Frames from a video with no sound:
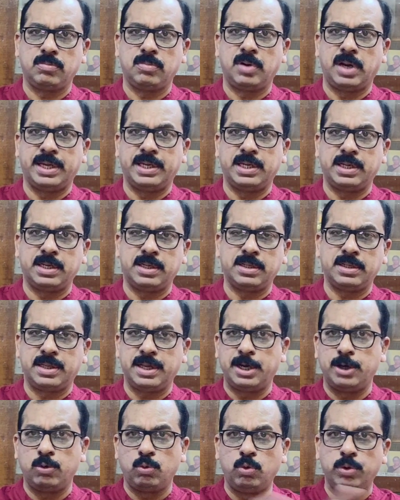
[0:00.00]
like
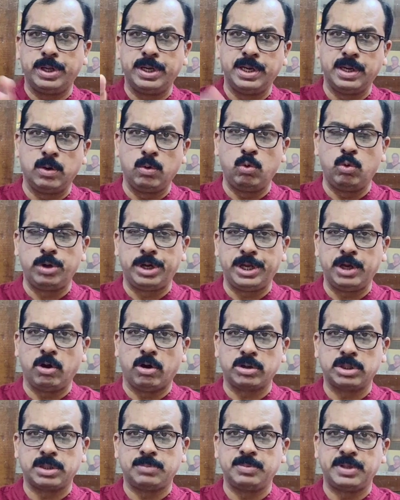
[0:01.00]
they do in Ooty
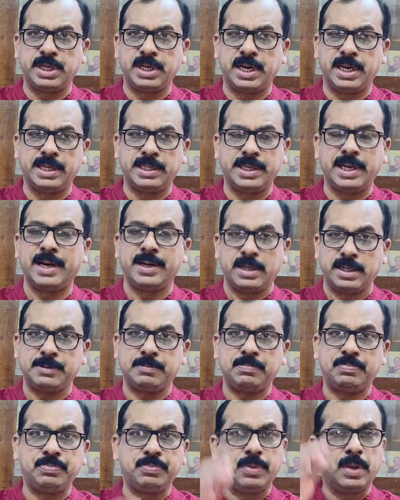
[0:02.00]
or something like that.
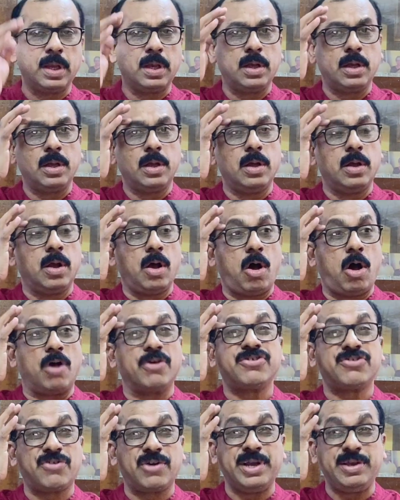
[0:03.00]

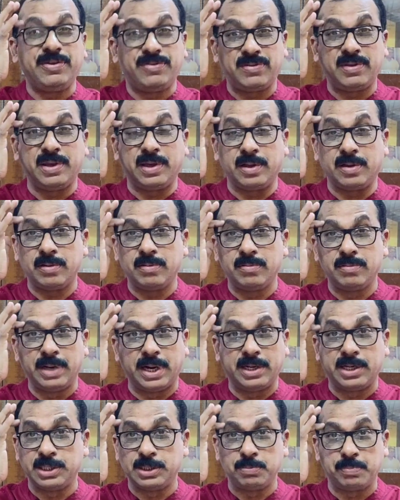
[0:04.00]
Horse racing,
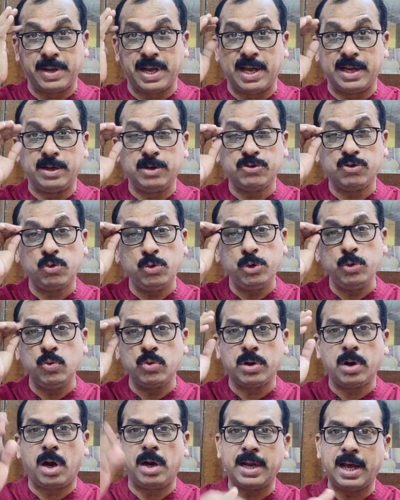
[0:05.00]
that is banned. So
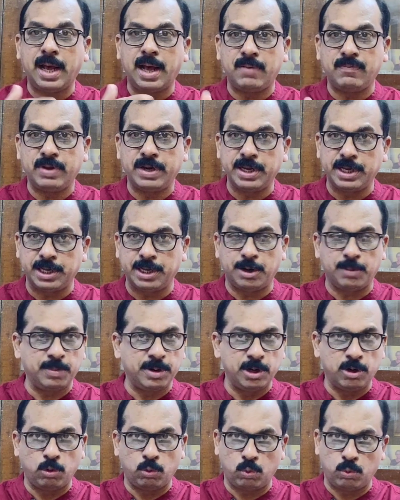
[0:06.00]
you can't have an
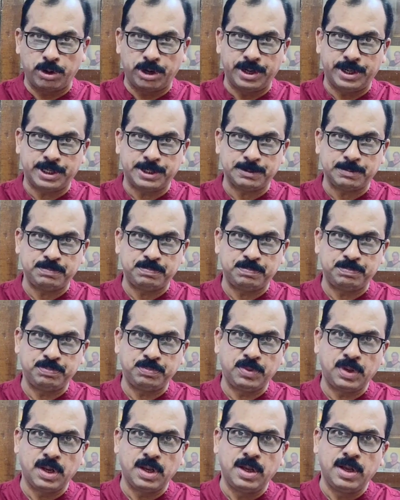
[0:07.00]
agreement over it.
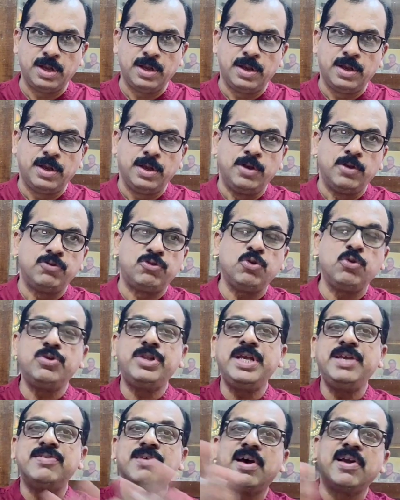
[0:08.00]
So
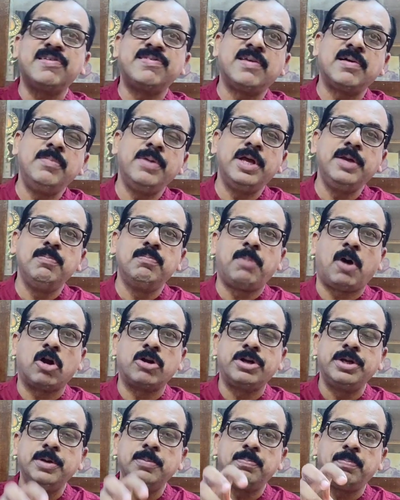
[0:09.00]
these are some
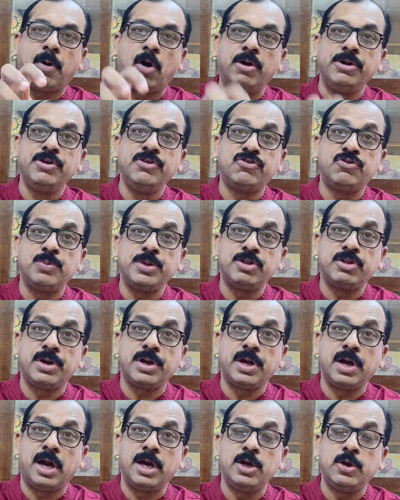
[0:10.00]
important points with
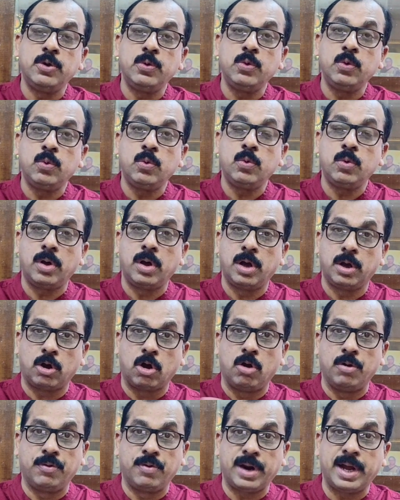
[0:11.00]
regard to a
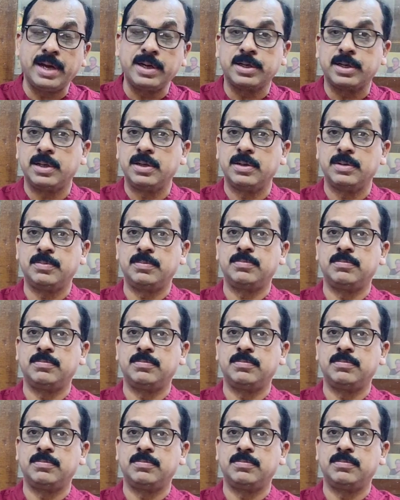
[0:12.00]
contract.